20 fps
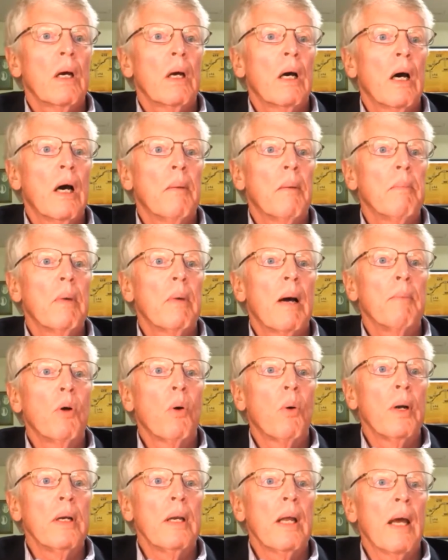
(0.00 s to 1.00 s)
I'm
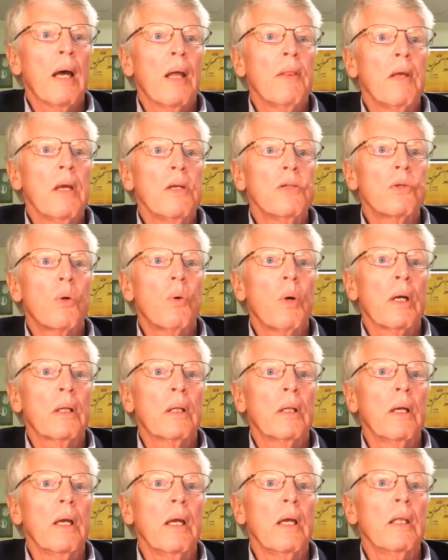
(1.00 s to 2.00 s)
going down these
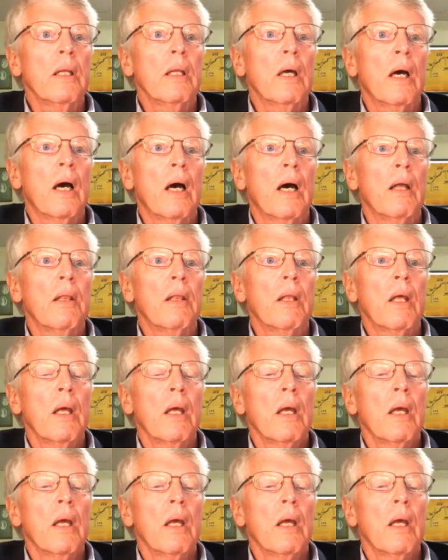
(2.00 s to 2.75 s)
quickly. Oh,